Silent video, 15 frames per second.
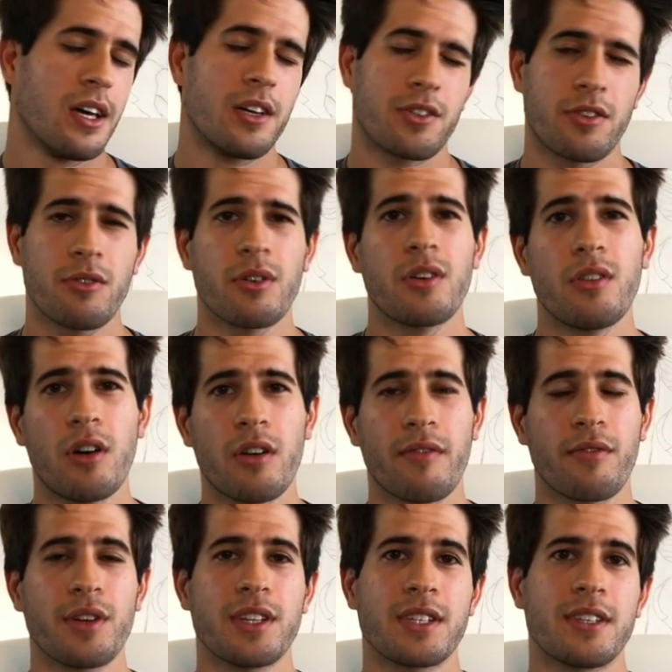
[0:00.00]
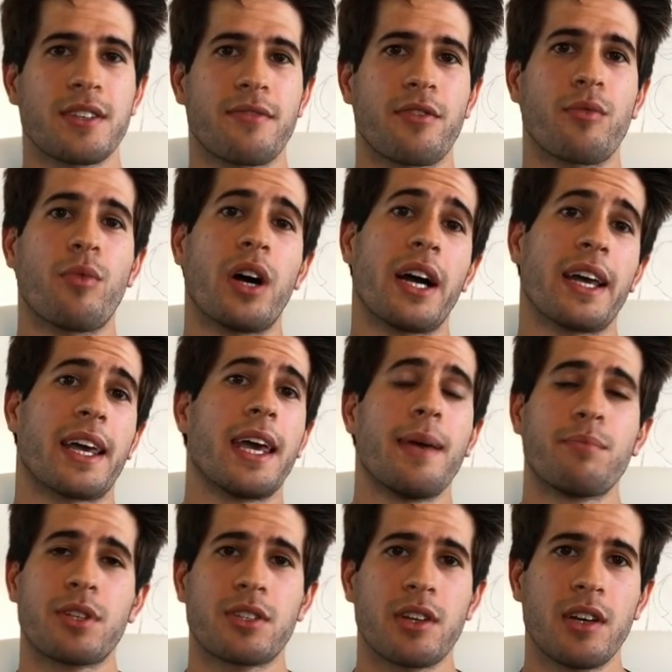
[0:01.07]
So there were a lot of reasons for why I came
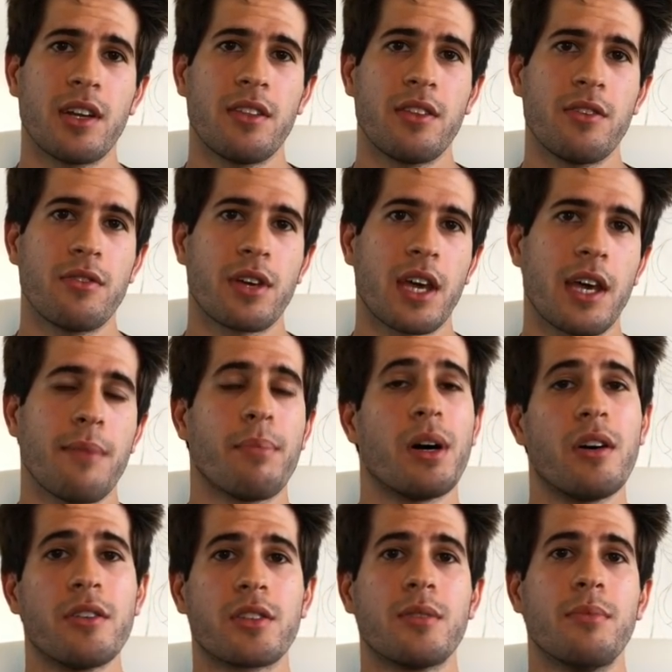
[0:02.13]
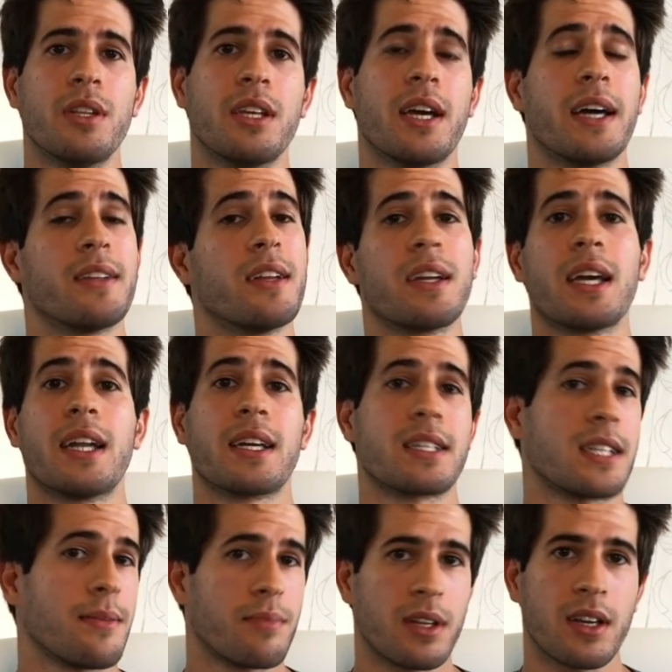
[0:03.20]
to study in the UK, but ultimately I didn't get
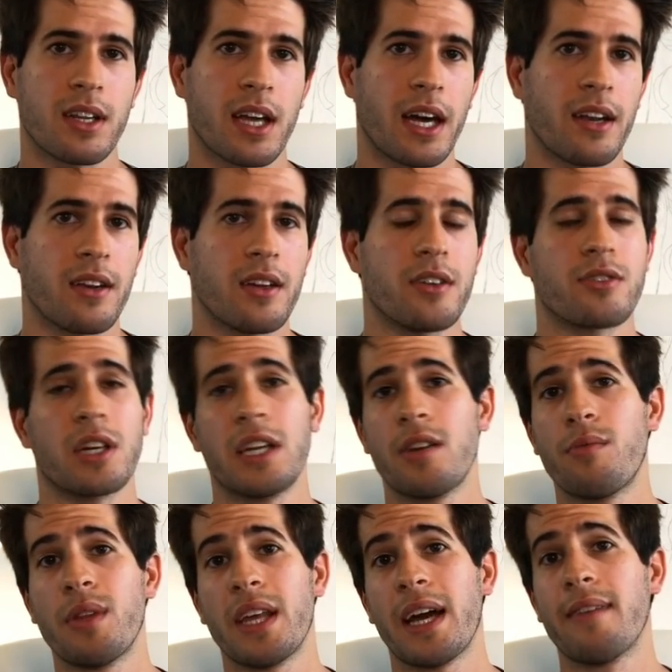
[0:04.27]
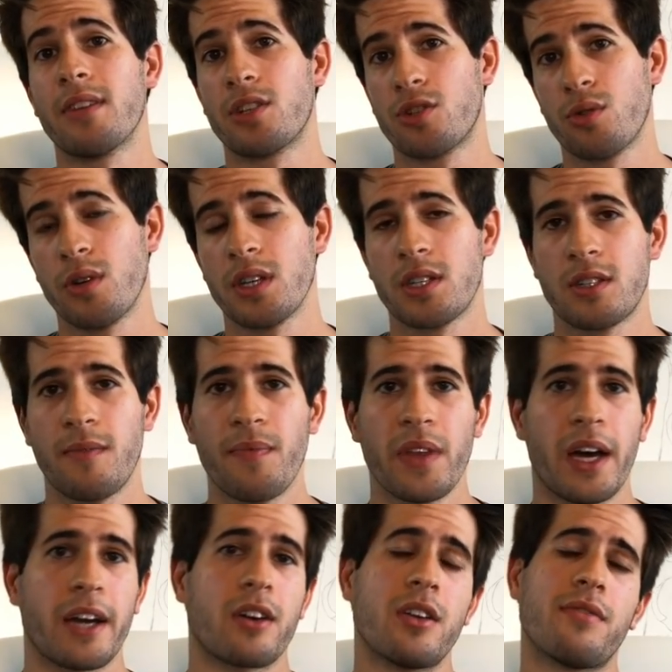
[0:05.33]
accepted in Canada, so I didn't really have a choice.
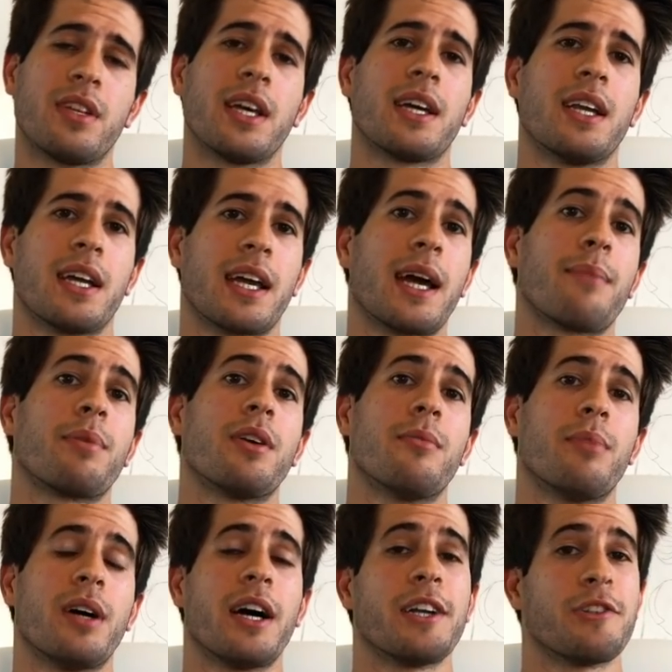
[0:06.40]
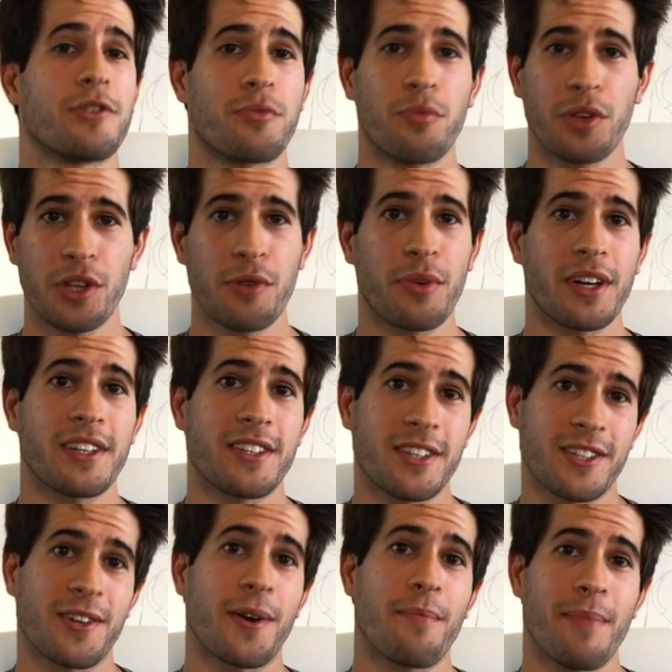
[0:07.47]
I could have taken a gap year, but I just really wanted to
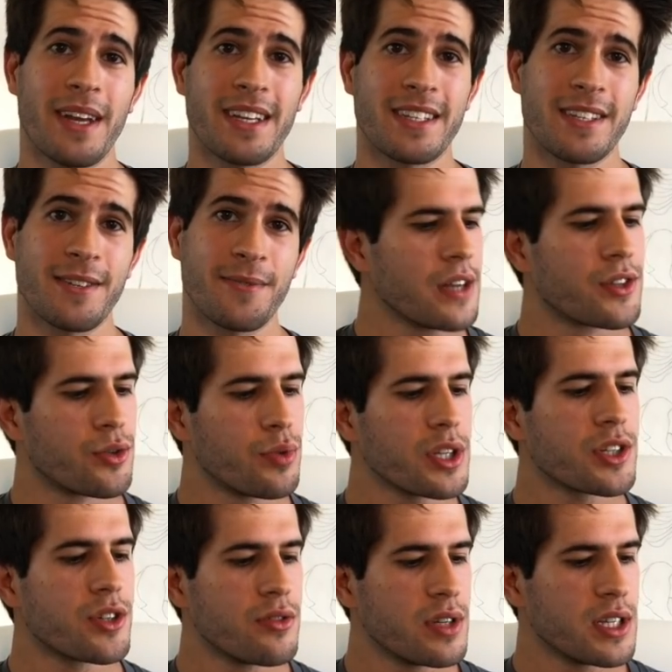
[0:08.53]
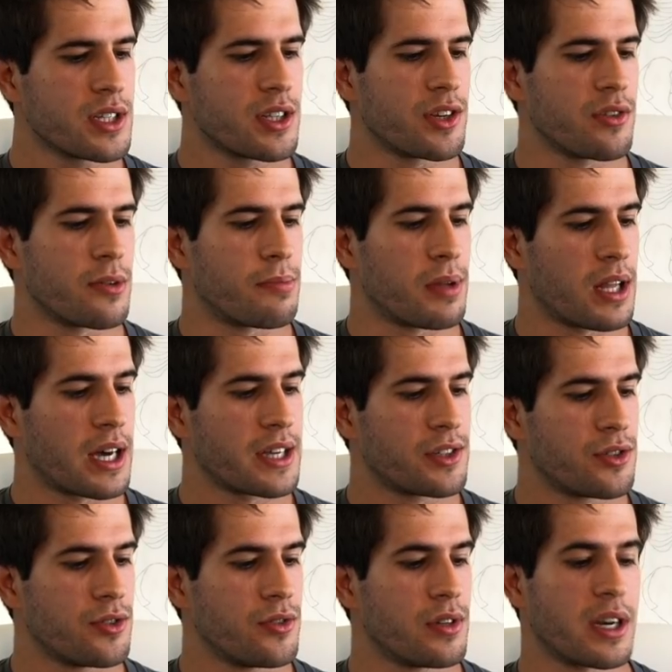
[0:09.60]
start medicine. To which unis did you apply
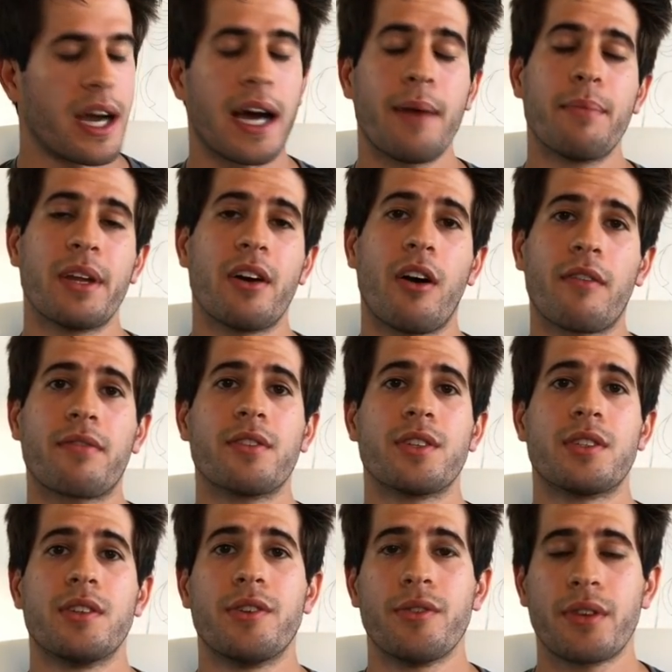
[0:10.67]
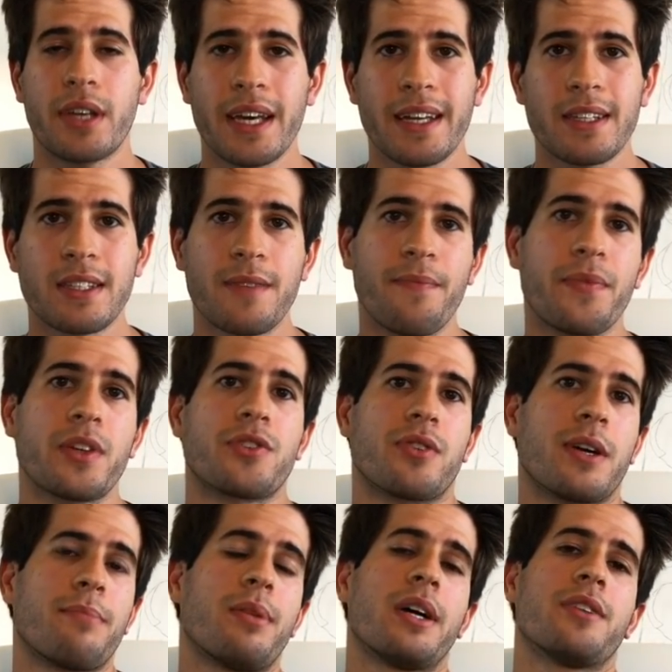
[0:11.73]
to, and how many offers did you get? So I
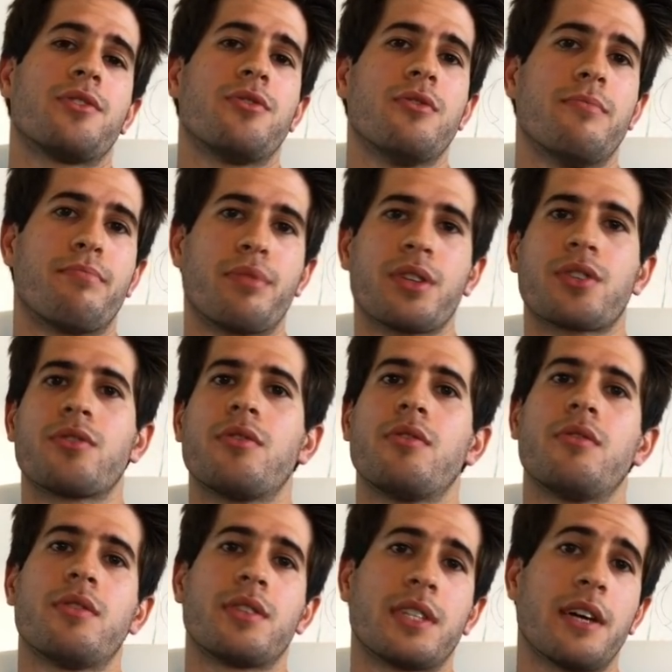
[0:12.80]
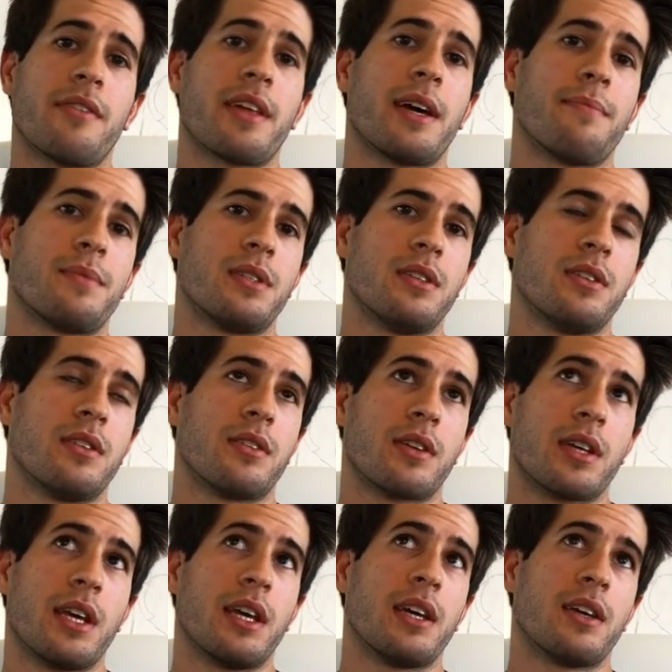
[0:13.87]
applied to Bristol, Southampton,
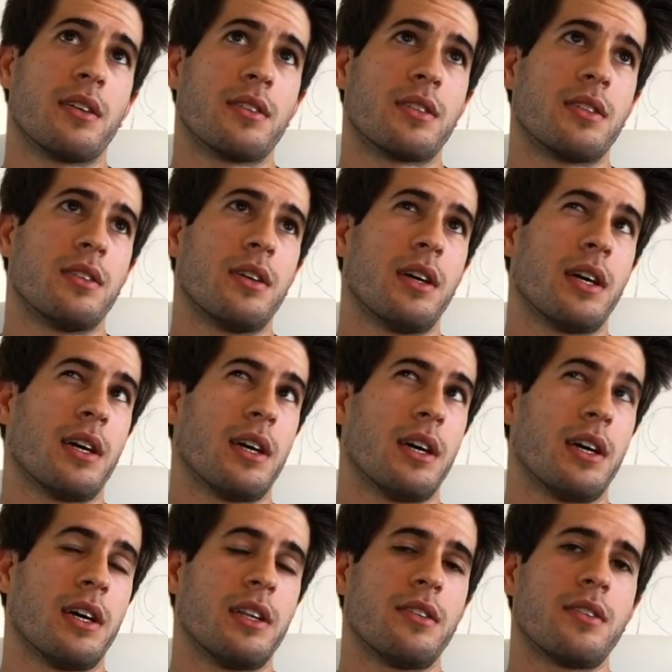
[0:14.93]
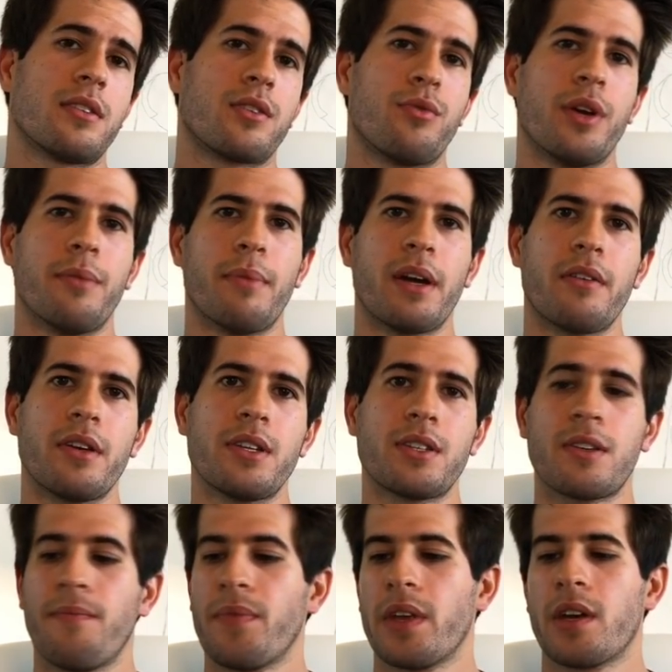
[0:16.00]
King's, and Queen
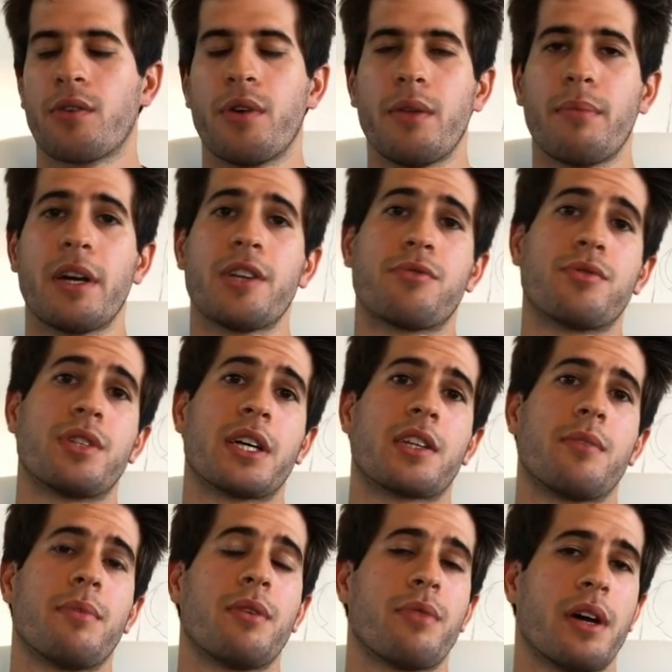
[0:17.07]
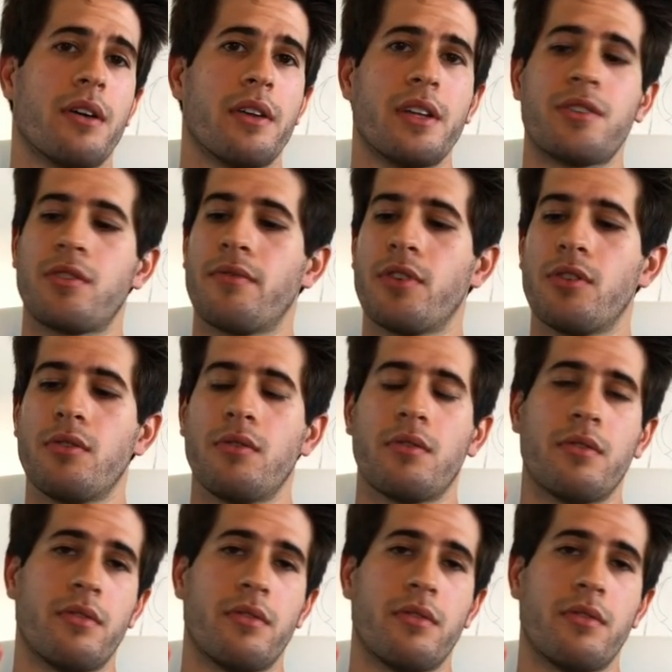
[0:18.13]
Mary's. Queen Mary's rejected me without an interview.